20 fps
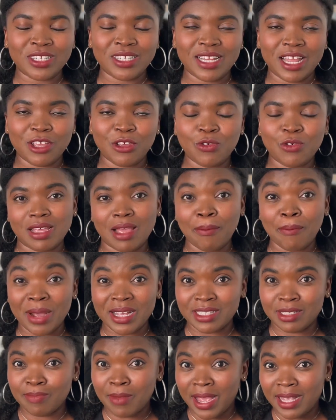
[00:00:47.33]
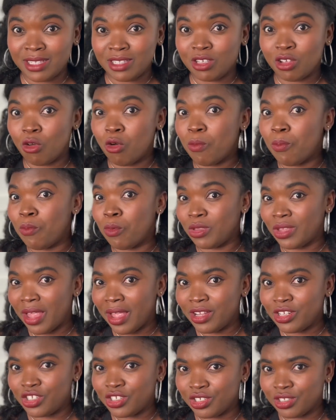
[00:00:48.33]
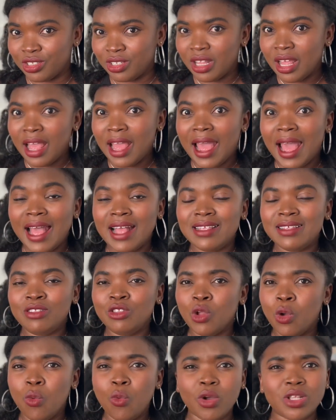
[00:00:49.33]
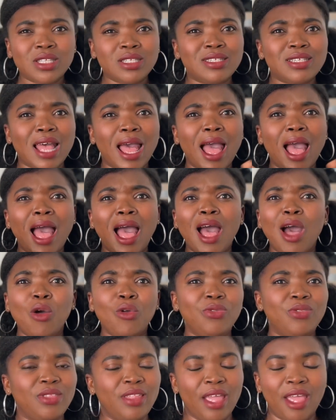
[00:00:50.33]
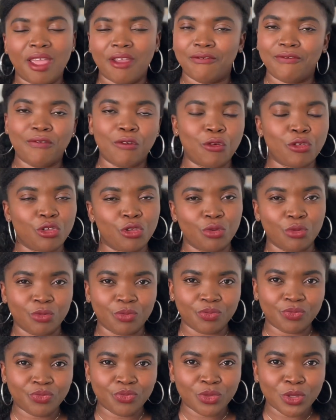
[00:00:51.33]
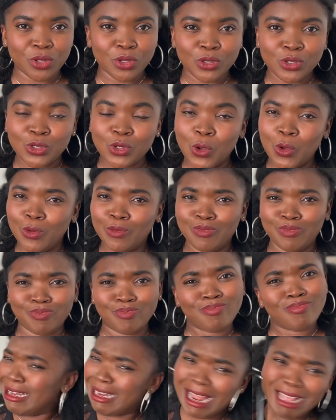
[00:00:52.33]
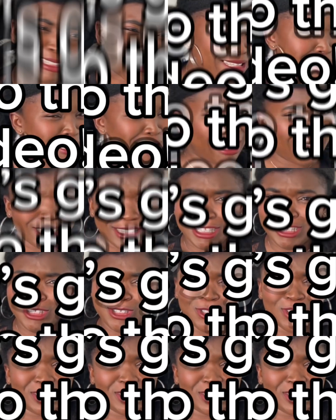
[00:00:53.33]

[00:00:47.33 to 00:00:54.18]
that you maximize your potential and know what is out there for you. So let's get into